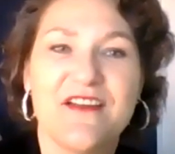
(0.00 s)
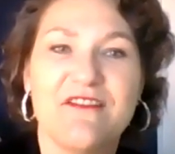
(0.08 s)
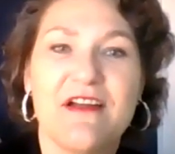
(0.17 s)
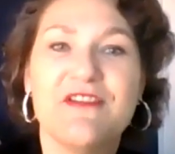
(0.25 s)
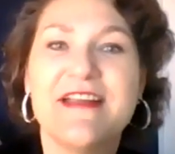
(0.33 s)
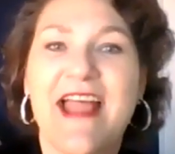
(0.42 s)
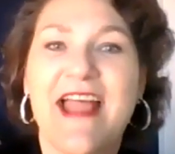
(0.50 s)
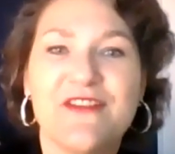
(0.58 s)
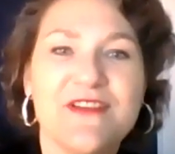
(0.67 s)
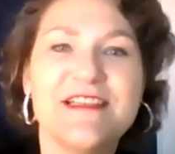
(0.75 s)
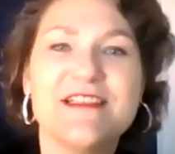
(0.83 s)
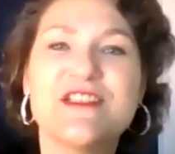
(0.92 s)
Reverend
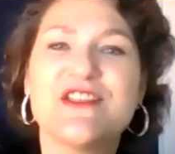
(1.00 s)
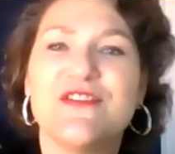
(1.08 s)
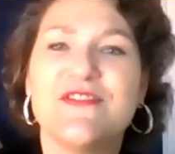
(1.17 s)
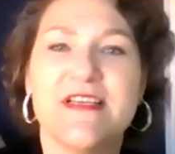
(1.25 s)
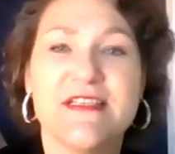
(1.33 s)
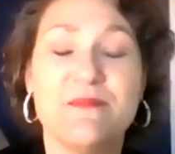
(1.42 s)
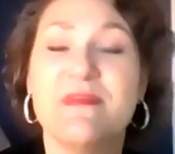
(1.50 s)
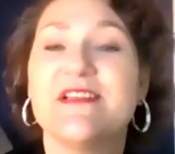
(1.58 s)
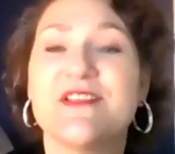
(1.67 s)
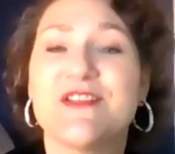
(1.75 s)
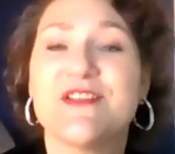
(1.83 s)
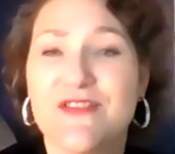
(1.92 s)
Kathryn has served as a
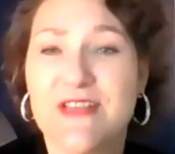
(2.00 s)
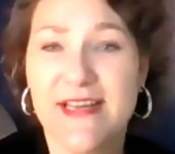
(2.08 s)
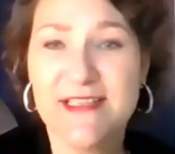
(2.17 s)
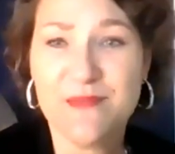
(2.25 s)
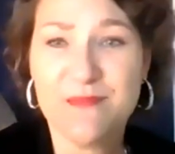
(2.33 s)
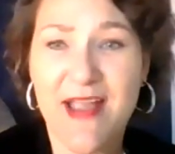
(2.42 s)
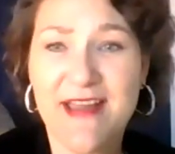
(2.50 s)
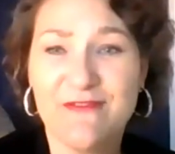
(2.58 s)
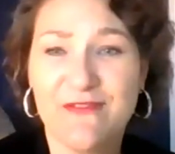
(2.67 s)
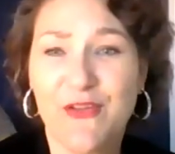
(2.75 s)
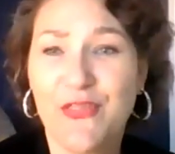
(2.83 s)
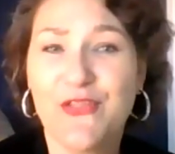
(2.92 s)
minister of science of
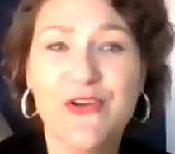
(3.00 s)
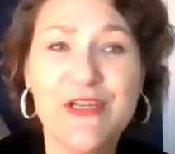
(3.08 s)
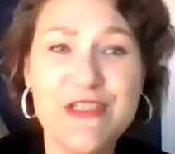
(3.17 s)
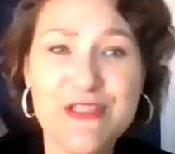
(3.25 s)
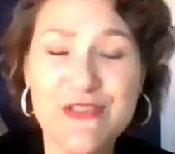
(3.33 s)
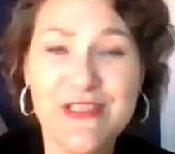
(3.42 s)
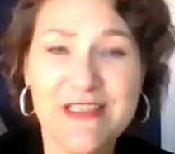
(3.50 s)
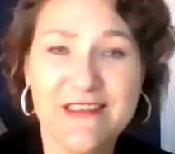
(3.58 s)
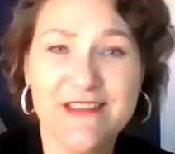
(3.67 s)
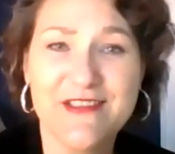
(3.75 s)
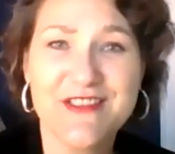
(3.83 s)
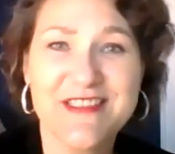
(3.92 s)
mind for 32
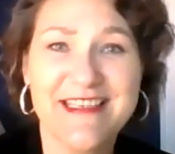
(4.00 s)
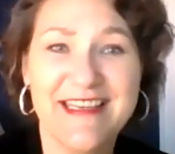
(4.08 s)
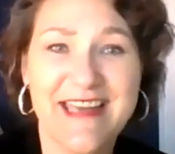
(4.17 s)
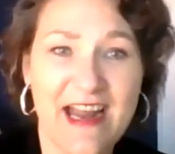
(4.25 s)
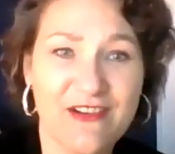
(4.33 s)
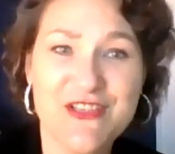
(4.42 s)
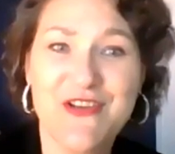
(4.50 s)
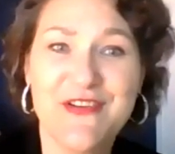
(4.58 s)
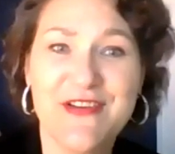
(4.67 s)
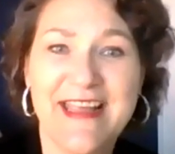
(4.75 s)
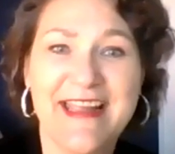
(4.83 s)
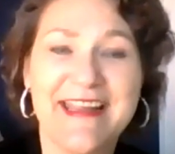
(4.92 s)
years in
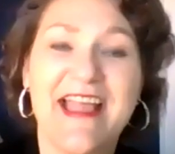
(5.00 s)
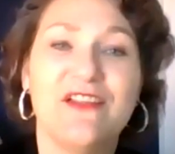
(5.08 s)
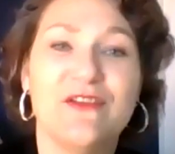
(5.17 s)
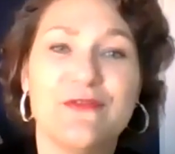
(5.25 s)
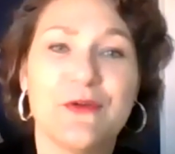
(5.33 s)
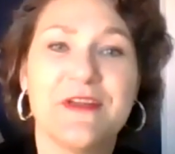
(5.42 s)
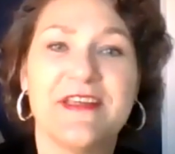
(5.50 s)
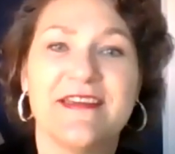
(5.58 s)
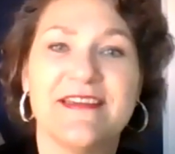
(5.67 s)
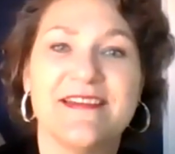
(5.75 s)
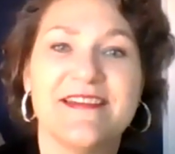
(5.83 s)
Arizona and California.